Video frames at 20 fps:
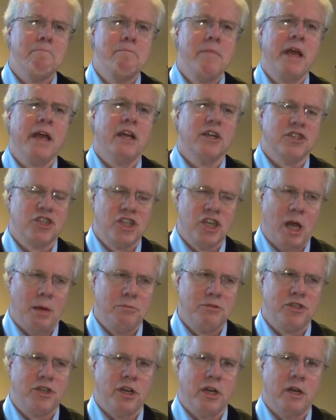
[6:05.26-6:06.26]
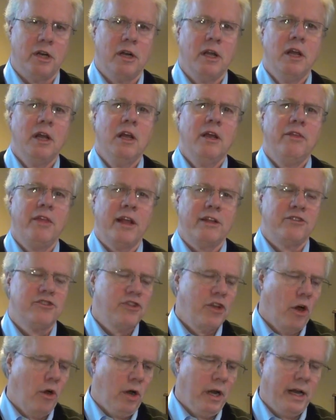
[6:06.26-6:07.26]
big assumption that's
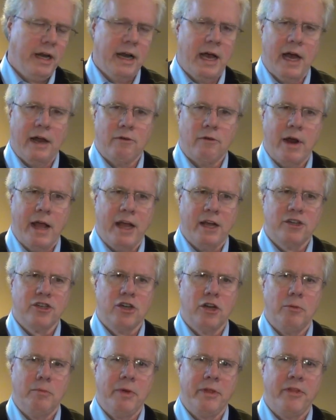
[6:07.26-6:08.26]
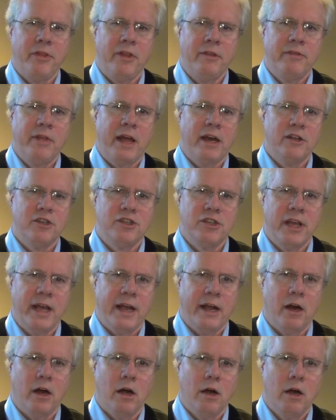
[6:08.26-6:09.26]
totally non-rational, but that is
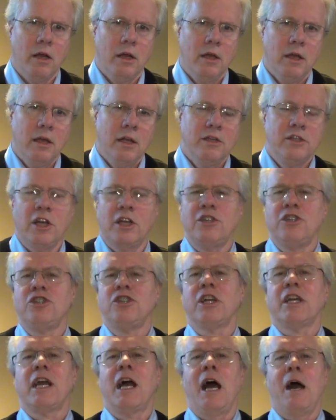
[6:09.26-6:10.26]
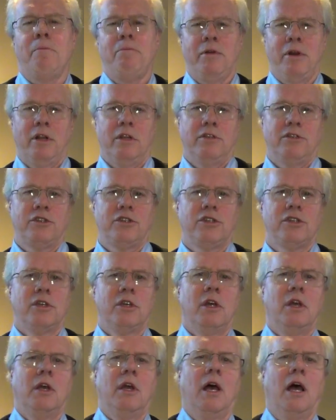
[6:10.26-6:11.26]
there? Such as a competence
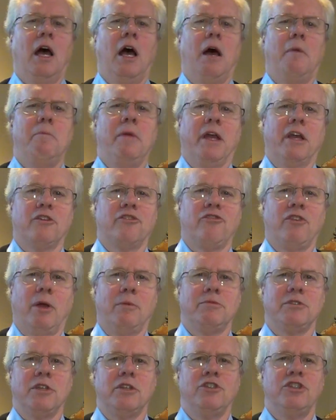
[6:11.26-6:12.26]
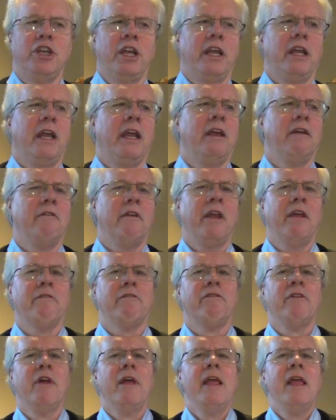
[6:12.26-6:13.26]
big assumption. Gee,
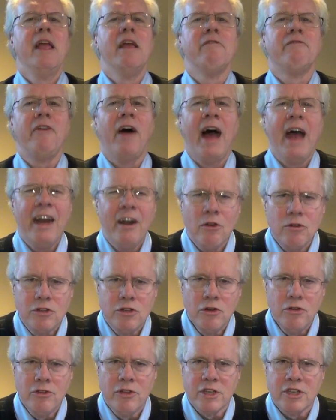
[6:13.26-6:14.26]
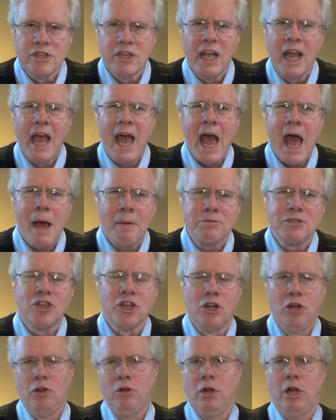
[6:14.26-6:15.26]
if I don't do this
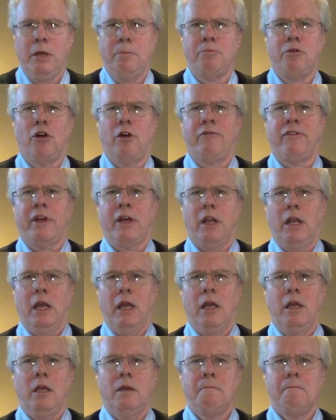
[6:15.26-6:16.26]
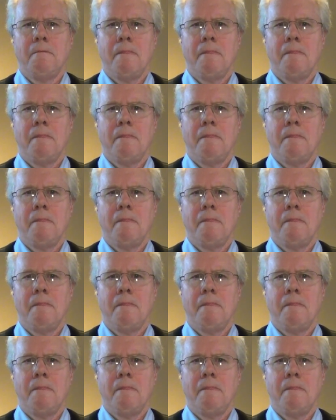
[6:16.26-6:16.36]
absolutely perfectly,